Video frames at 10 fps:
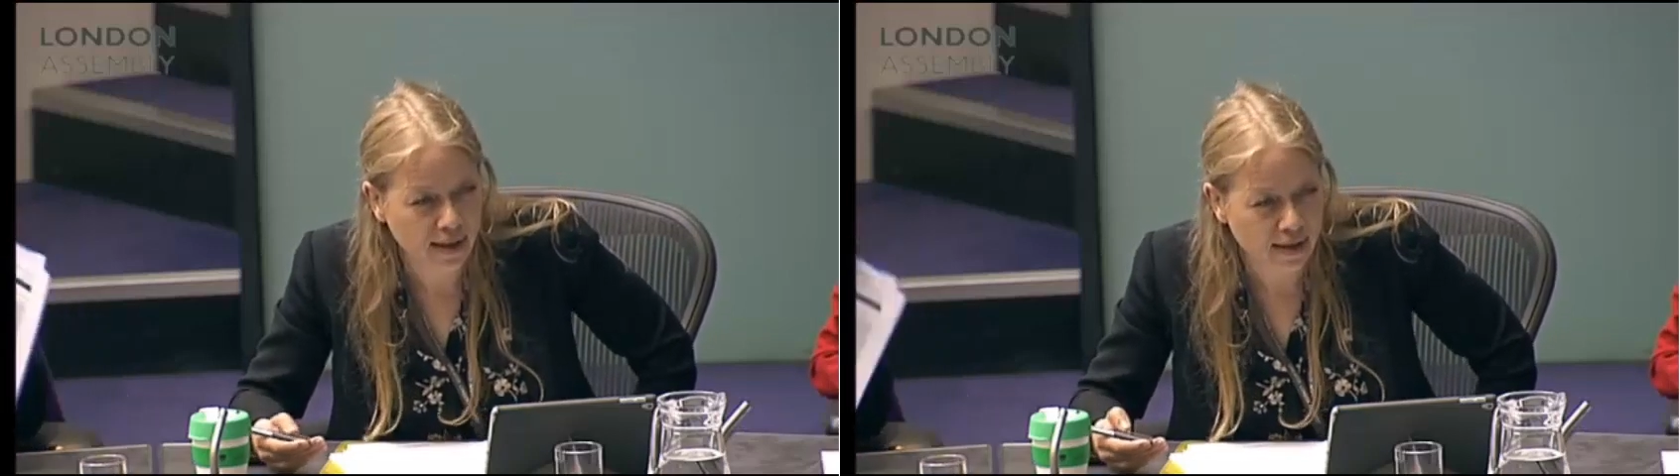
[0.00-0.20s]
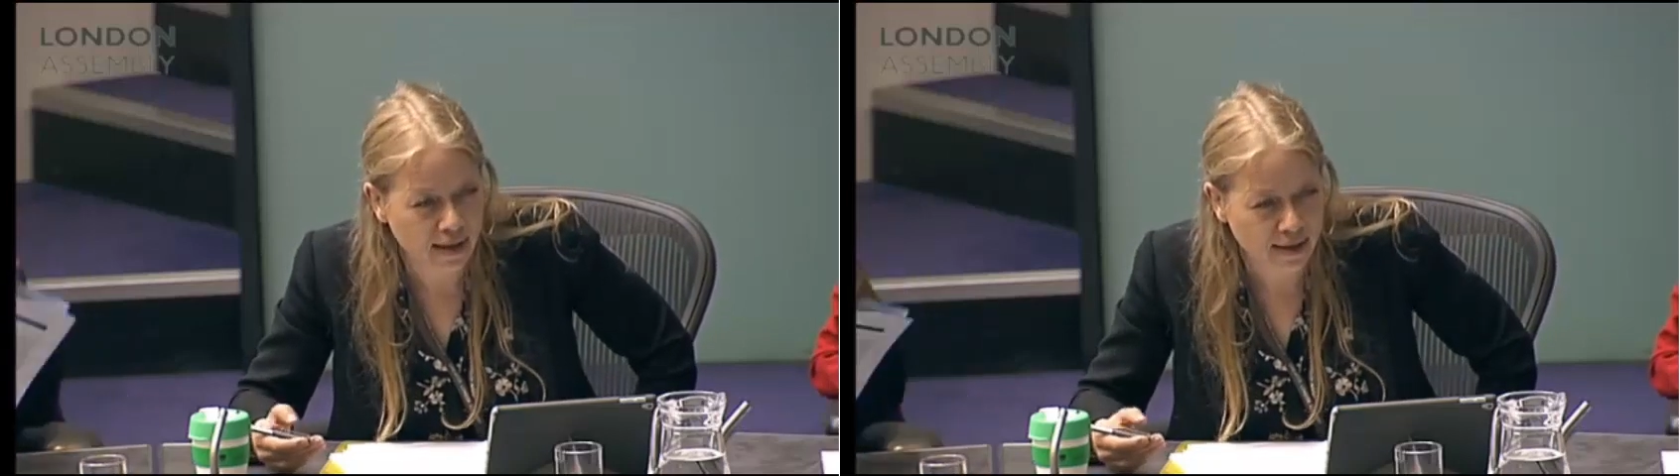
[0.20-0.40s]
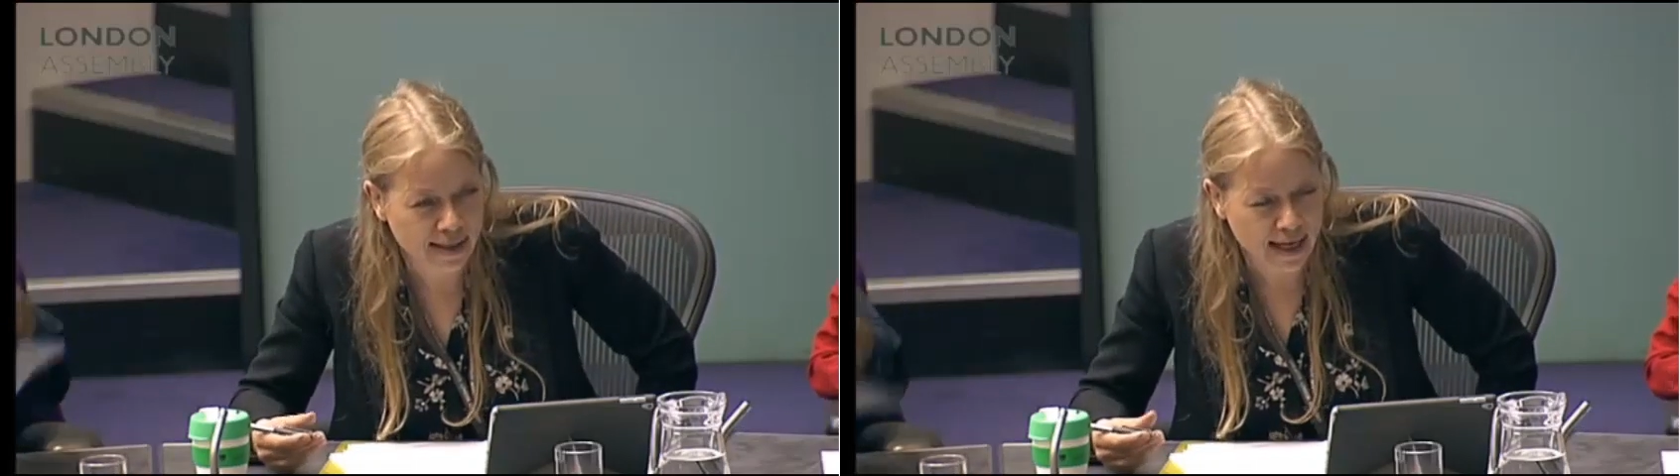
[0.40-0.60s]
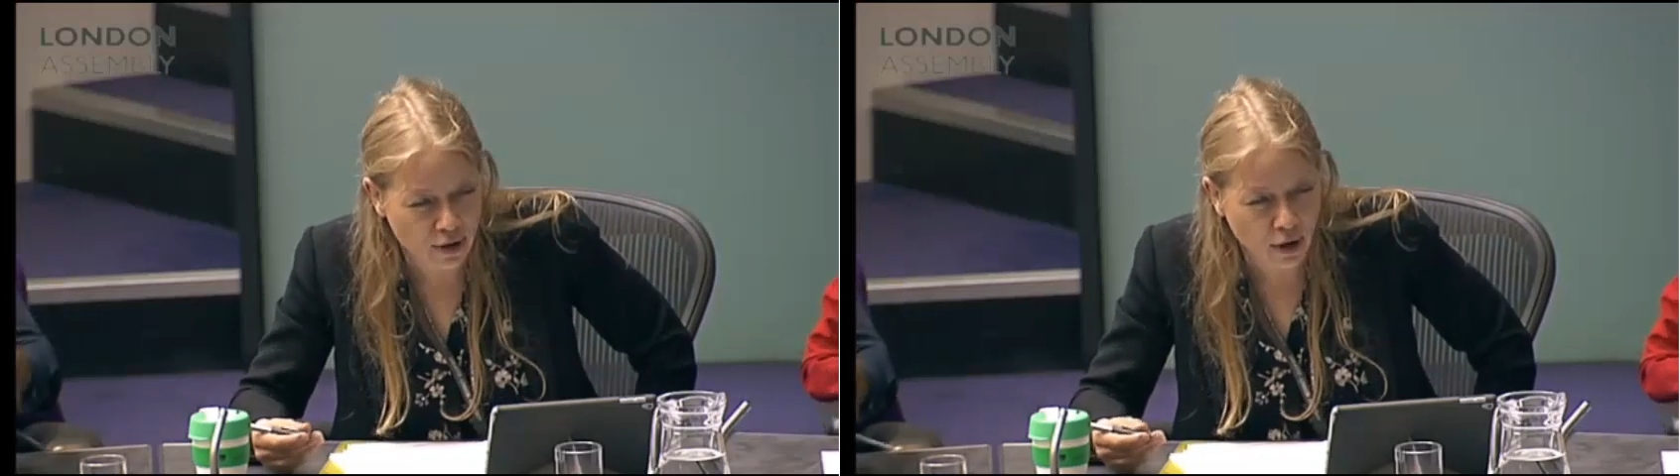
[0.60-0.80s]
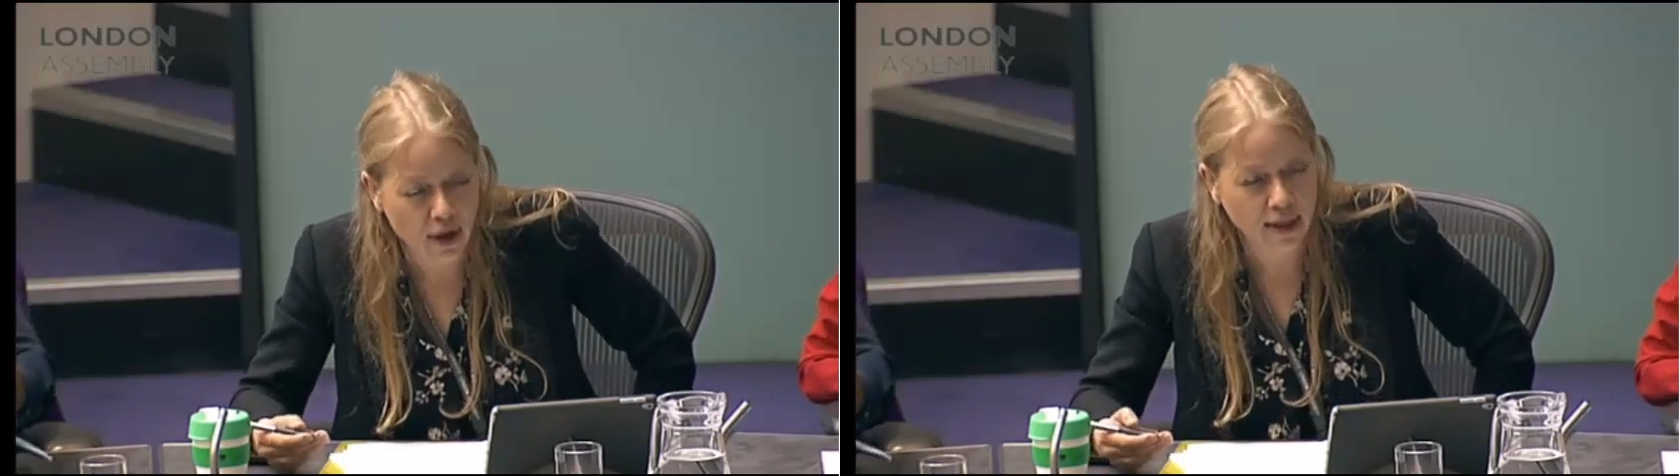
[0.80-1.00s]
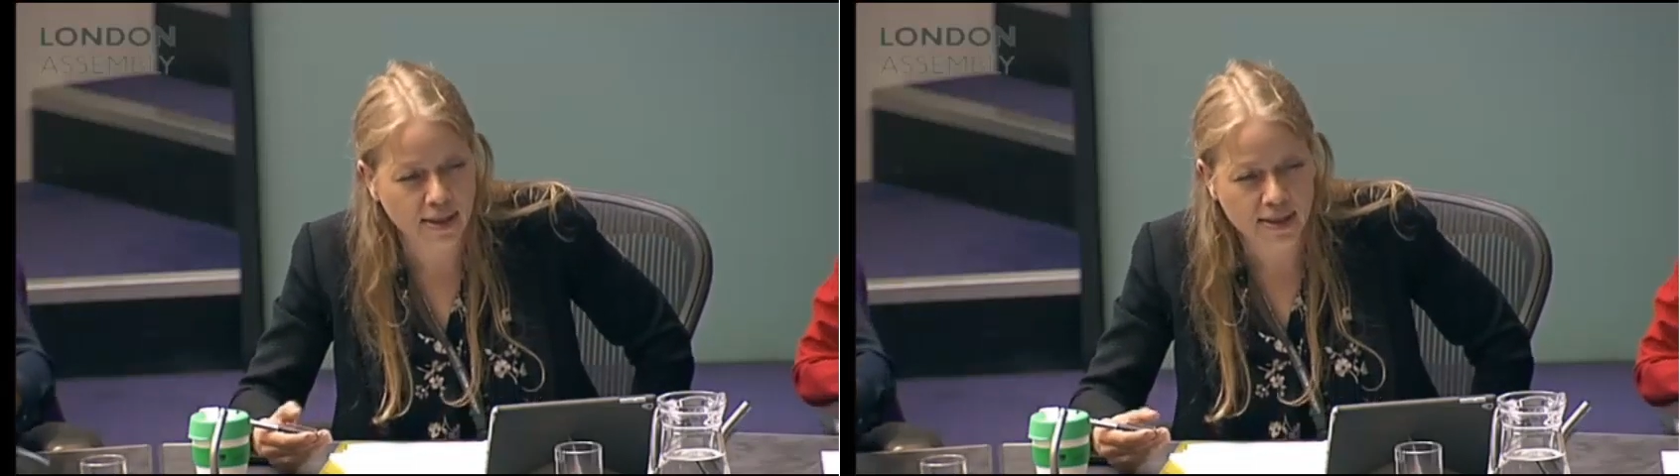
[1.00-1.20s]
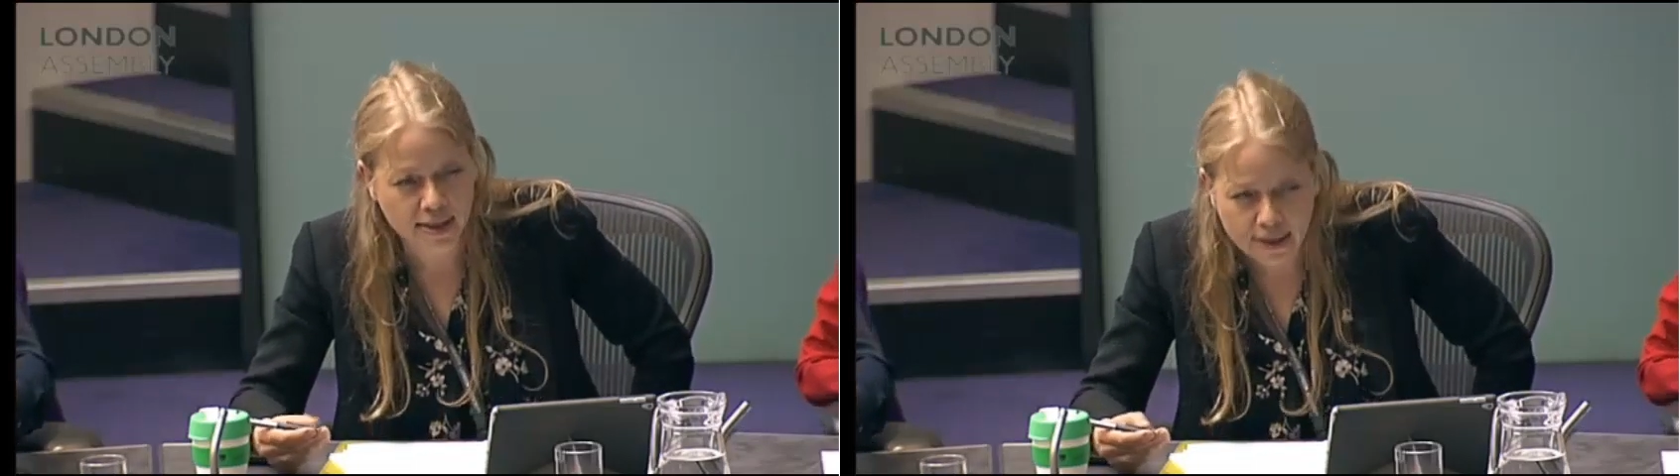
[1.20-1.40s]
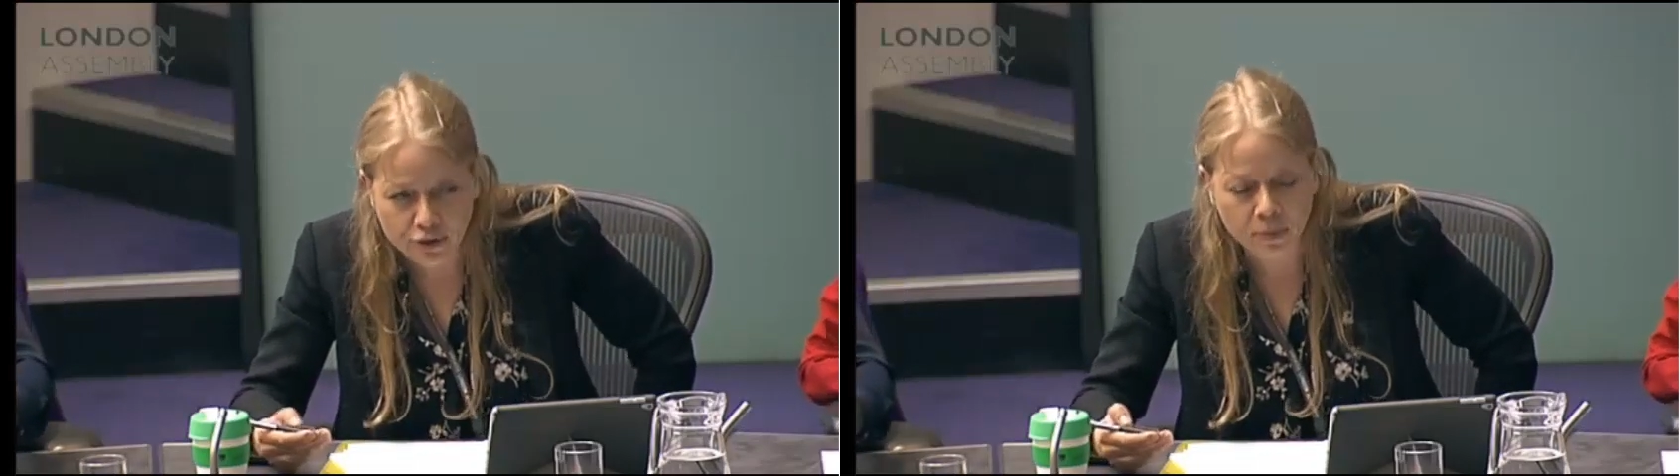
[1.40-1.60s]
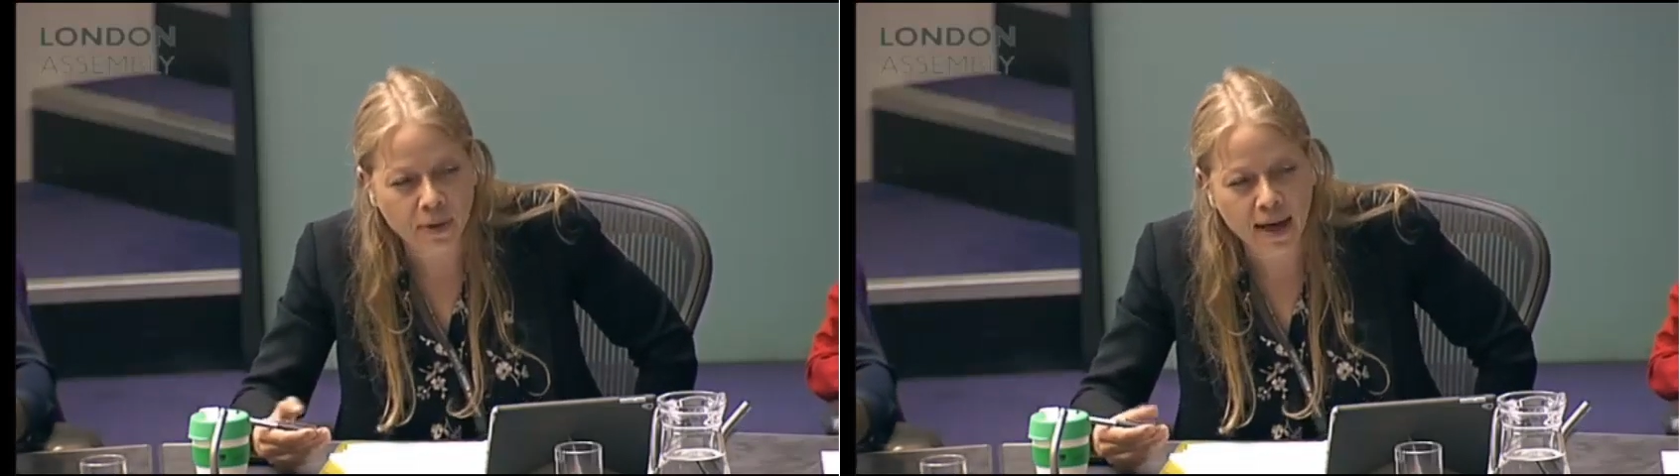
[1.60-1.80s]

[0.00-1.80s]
And is there not a considerable